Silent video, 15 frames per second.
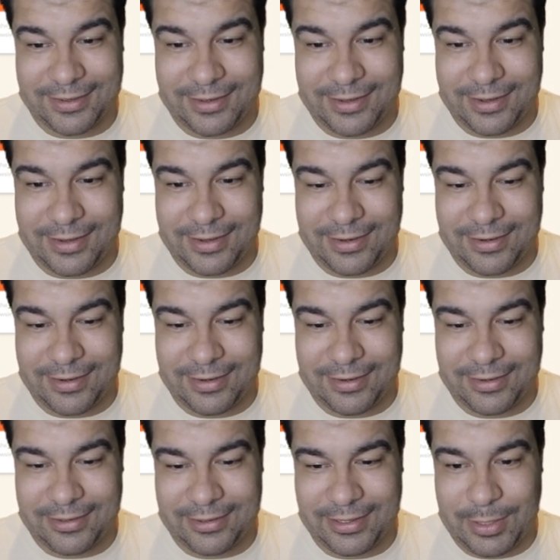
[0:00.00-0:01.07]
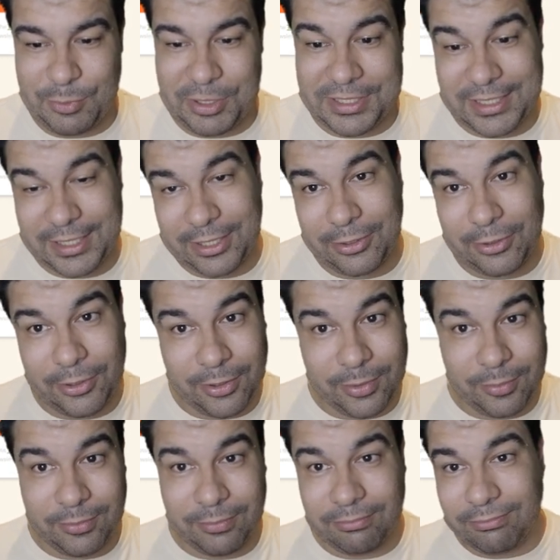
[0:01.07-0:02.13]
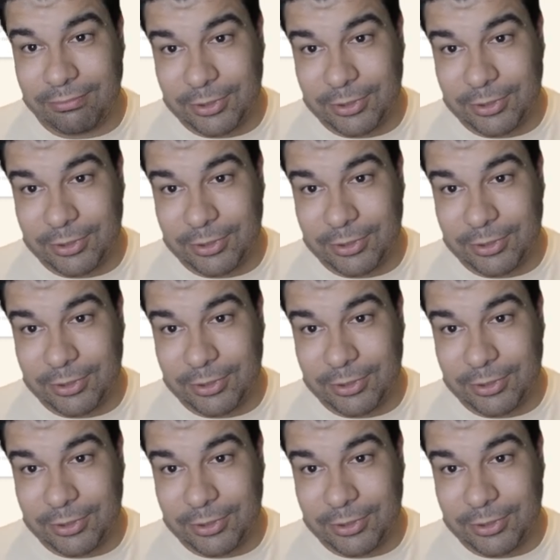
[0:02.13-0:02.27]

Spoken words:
and let me take it home